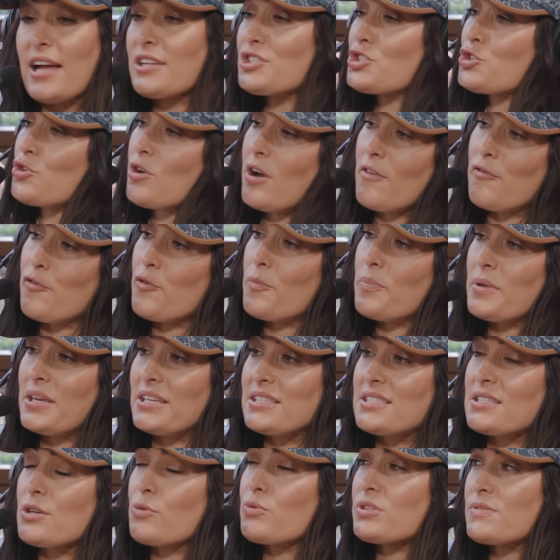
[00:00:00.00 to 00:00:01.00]
that truffle
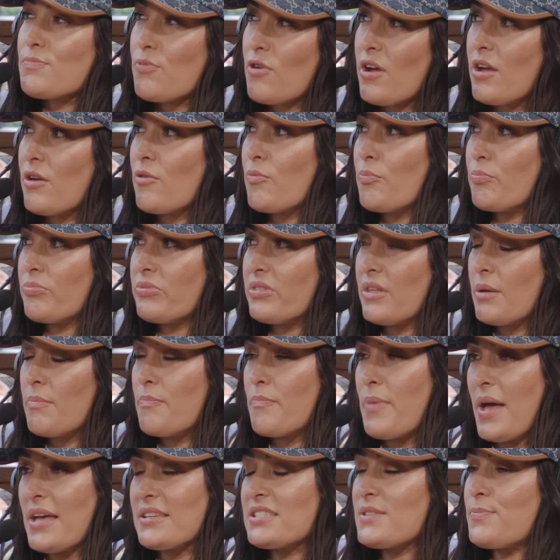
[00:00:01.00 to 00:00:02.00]
pizza was probably the
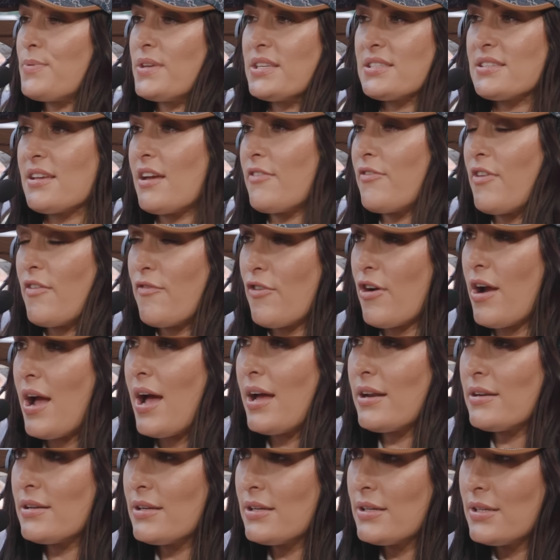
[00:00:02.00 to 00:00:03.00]
best pizza I've ever
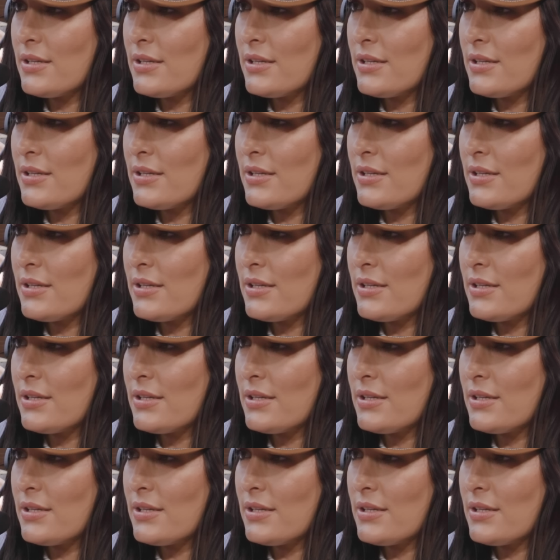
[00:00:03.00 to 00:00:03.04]
had.